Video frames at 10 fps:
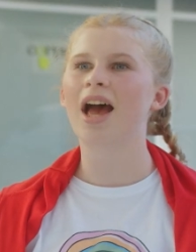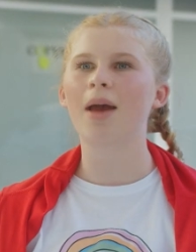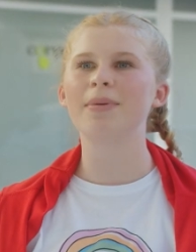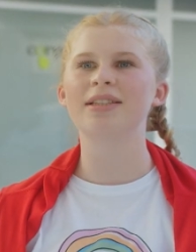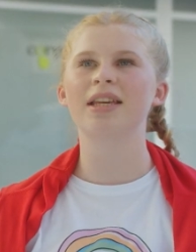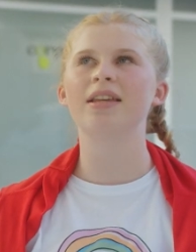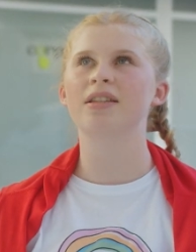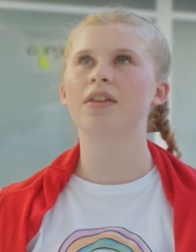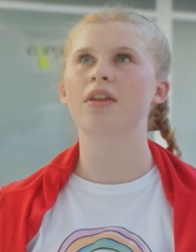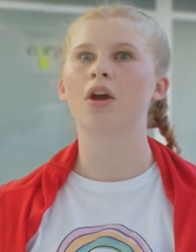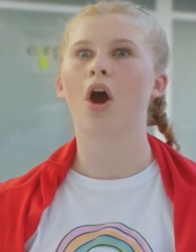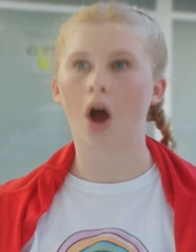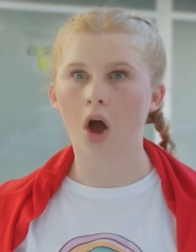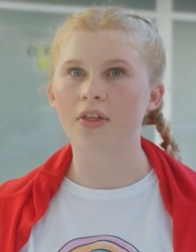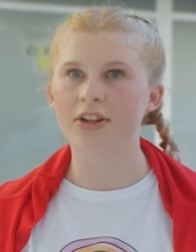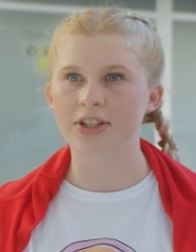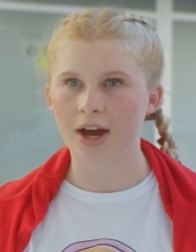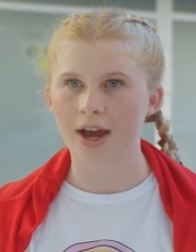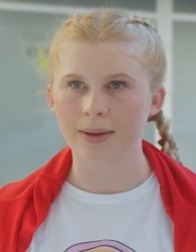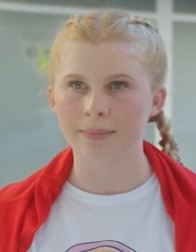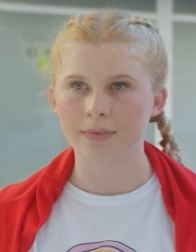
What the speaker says: I be saying something all the time.